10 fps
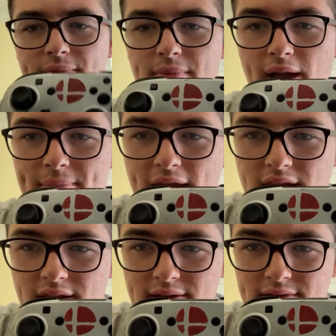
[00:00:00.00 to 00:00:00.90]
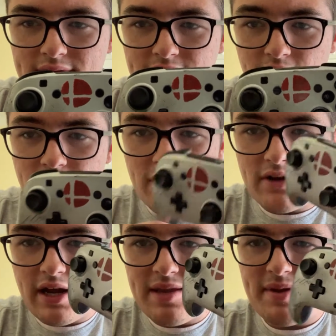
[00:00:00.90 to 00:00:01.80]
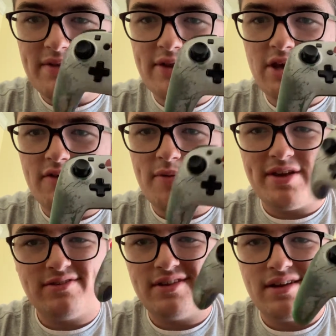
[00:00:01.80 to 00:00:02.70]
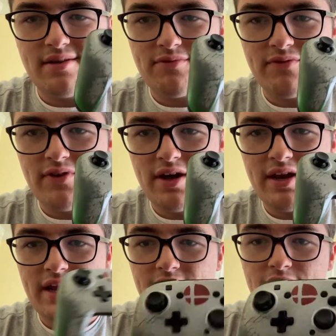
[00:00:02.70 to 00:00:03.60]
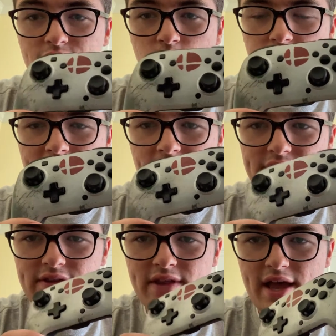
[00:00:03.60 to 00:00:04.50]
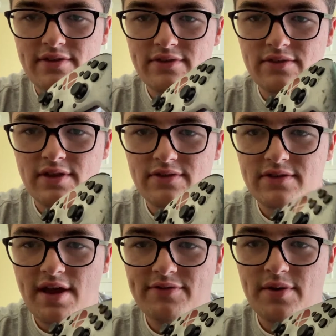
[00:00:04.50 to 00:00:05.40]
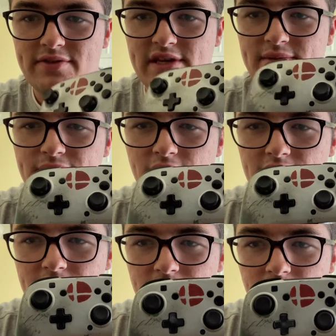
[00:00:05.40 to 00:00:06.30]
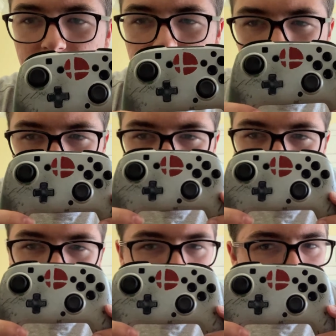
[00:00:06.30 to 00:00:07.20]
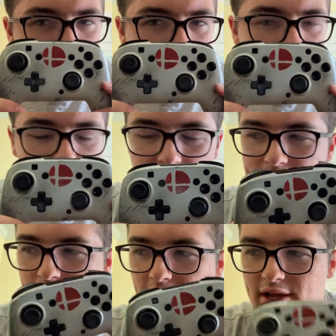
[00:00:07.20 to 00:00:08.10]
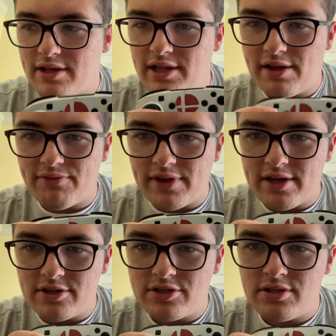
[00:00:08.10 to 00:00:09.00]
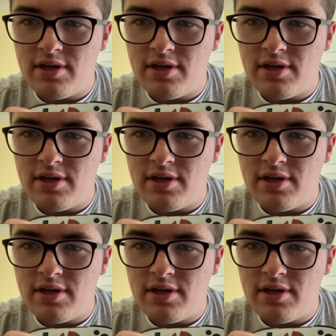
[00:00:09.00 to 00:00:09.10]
I painted it silver. I didn't make a video of it, but I just did it for fun. And it looks cool now because it's scuffed up because I didn't put any finish on it. Like I didn't put like a clear finish.